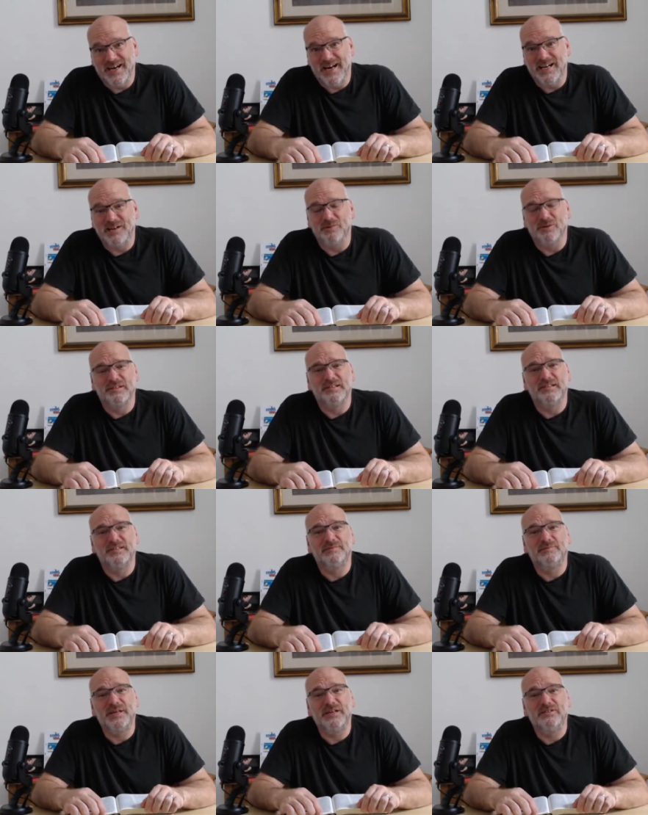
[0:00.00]
and he wants to
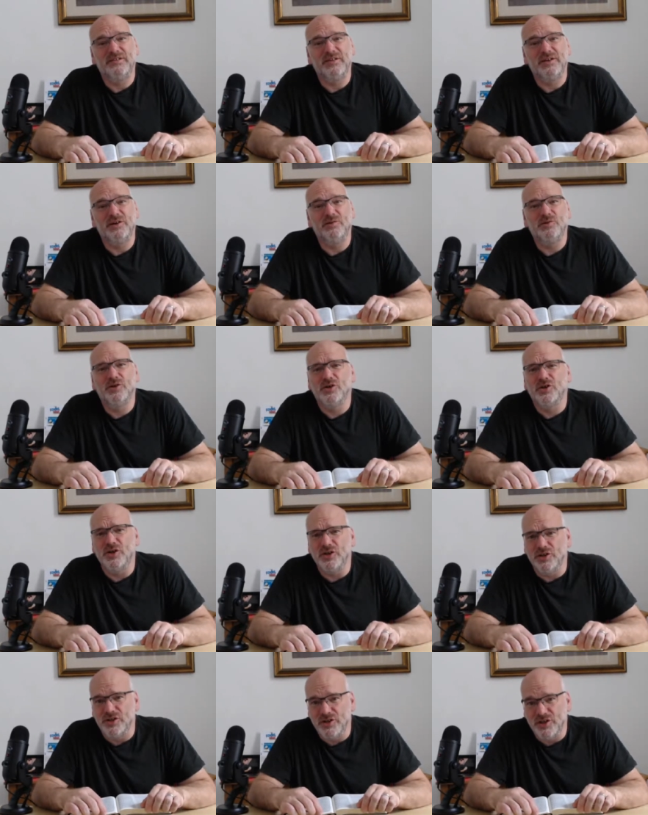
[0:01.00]
speak to you
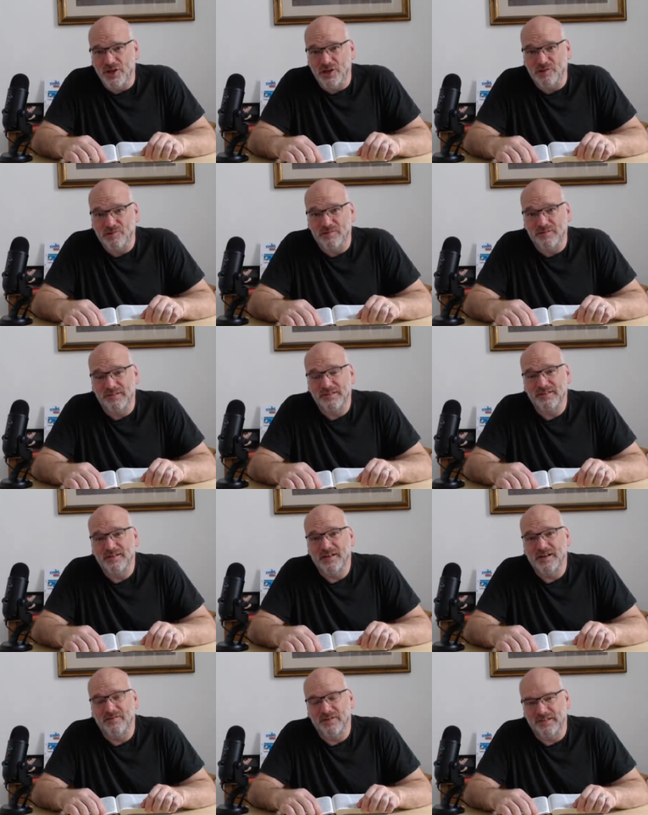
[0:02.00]
good news
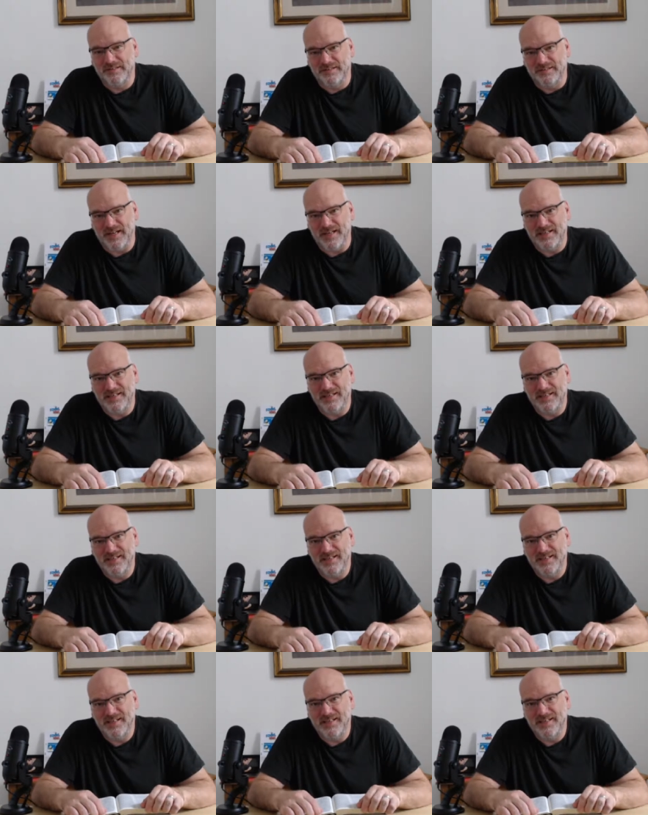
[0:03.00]
of his son
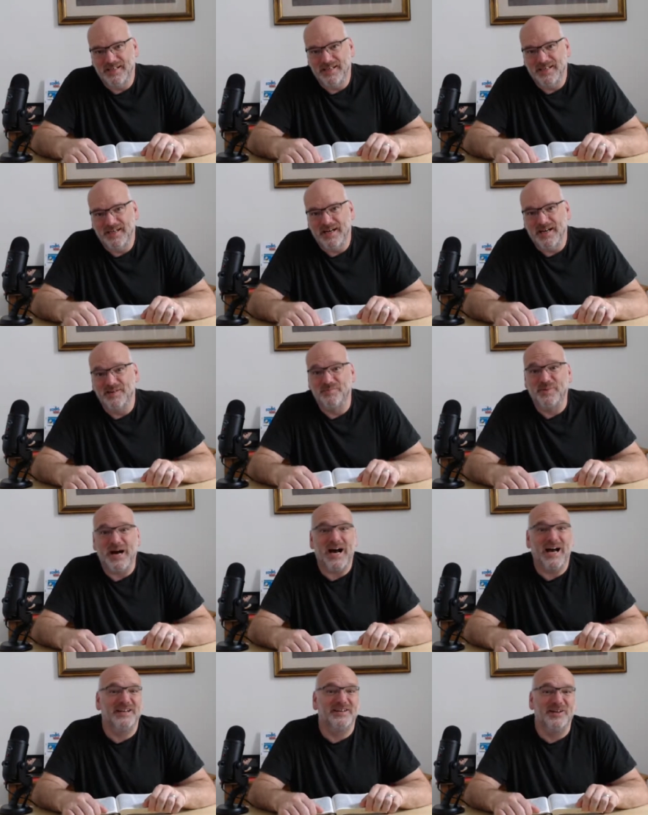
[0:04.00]
and
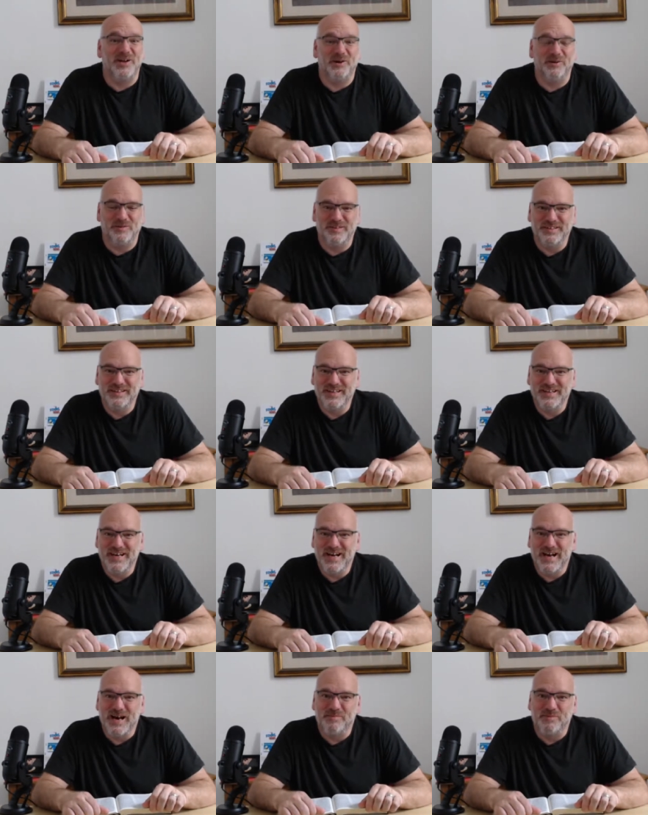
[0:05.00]
bad news
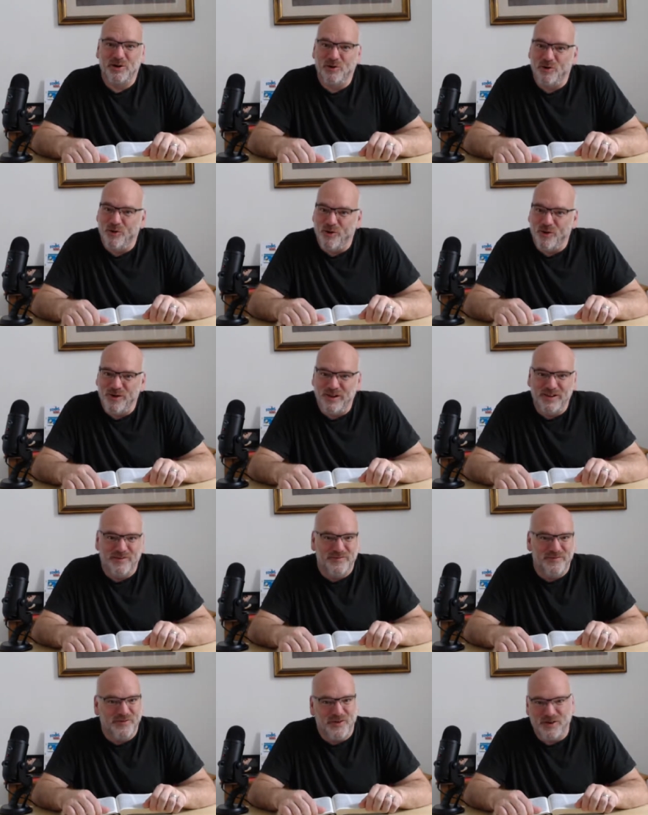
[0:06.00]
about all the
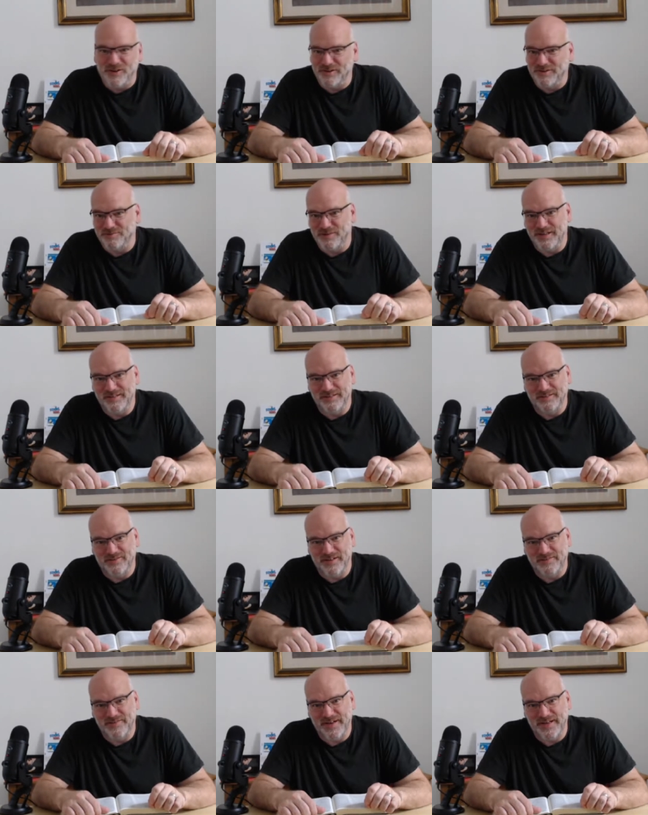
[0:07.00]
false ways of
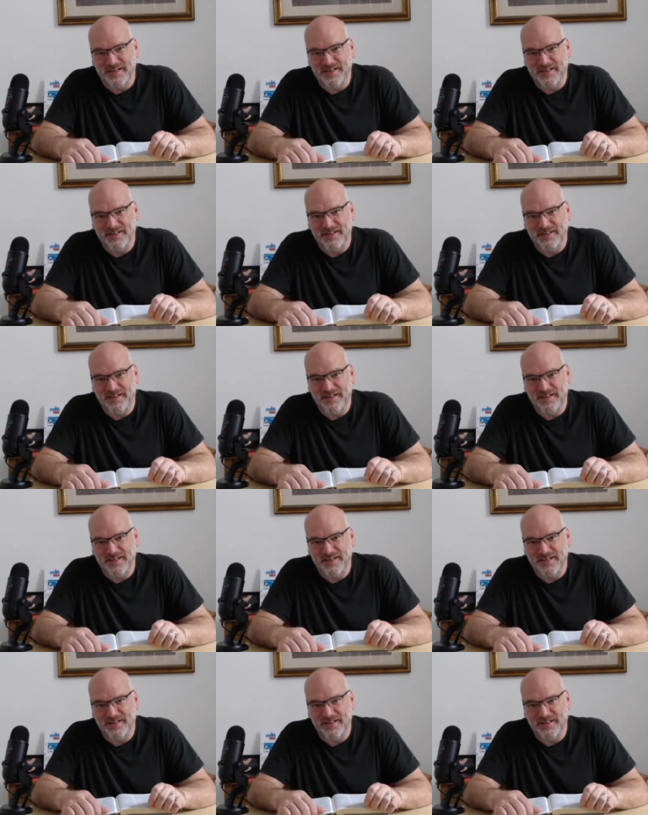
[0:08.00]
living.